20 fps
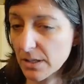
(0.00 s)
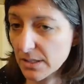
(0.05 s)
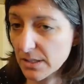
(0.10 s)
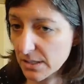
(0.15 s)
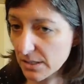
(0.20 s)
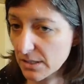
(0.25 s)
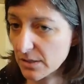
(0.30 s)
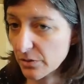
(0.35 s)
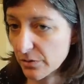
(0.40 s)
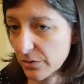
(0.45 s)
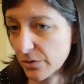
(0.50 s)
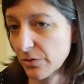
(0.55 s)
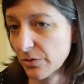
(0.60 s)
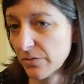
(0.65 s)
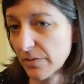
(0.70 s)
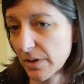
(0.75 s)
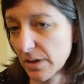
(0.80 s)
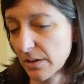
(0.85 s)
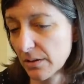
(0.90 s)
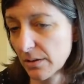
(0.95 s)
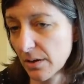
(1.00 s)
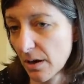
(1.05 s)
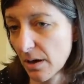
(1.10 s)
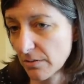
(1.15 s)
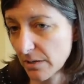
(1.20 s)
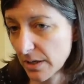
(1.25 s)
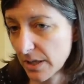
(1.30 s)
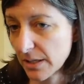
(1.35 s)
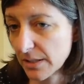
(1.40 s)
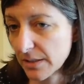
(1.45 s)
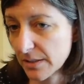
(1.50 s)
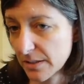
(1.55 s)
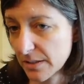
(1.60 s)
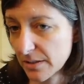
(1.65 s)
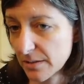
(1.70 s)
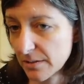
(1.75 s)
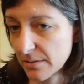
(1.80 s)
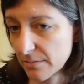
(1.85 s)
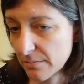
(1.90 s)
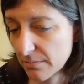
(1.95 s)
is it still serving our needs
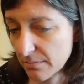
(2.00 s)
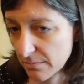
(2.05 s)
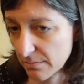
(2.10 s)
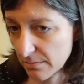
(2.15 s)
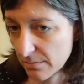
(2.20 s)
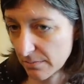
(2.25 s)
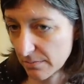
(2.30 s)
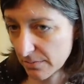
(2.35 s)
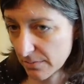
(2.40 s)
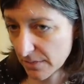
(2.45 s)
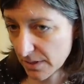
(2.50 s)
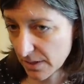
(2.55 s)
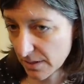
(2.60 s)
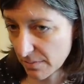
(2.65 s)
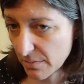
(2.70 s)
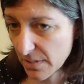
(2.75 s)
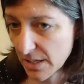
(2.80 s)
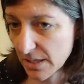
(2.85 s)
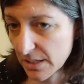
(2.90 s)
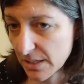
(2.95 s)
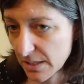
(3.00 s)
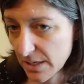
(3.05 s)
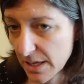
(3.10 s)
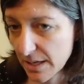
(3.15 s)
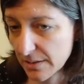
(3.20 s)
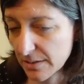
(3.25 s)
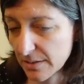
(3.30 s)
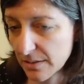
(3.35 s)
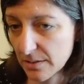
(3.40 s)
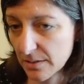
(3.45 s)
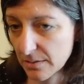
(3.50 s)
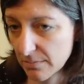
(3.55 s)
to meet today's